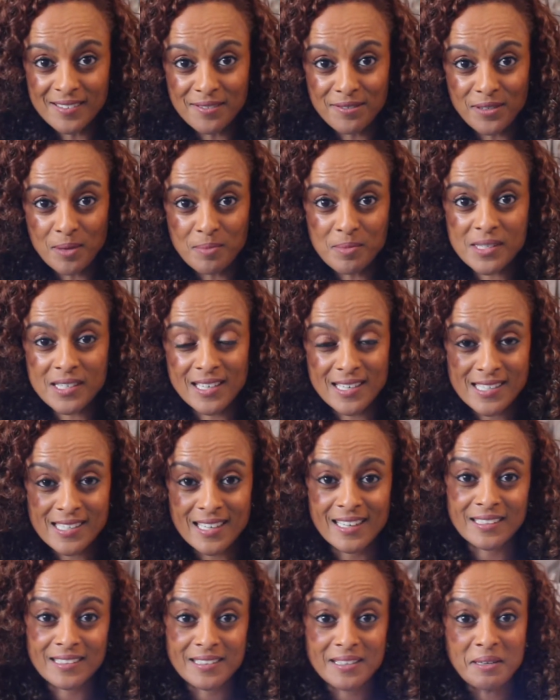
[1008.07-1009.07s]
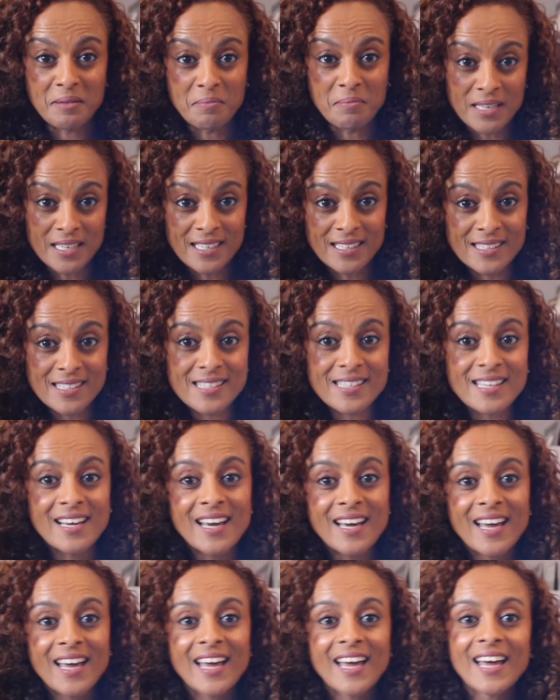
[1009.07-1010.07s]
from Sinasrat means,
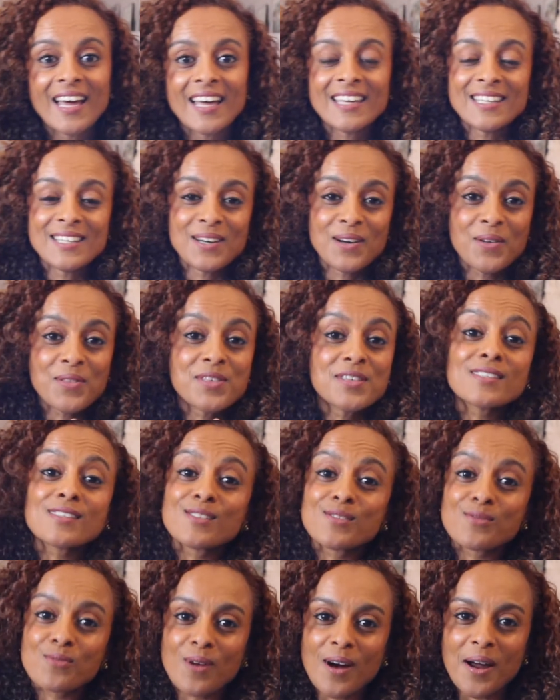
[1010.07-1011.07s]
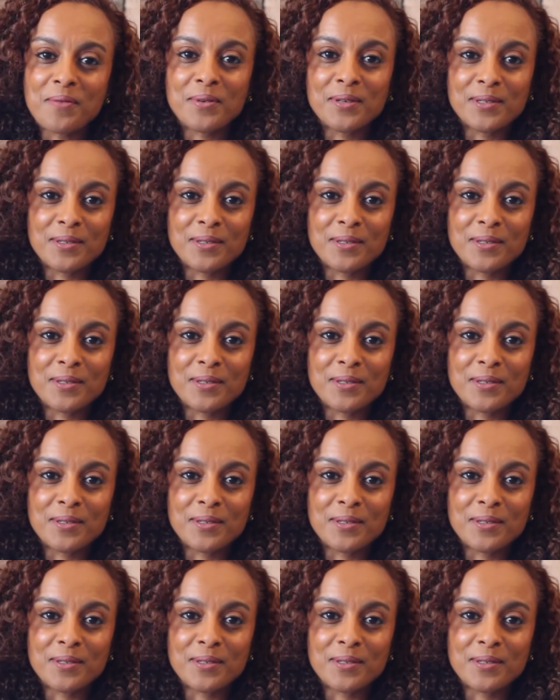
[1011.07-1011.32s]
this is why we're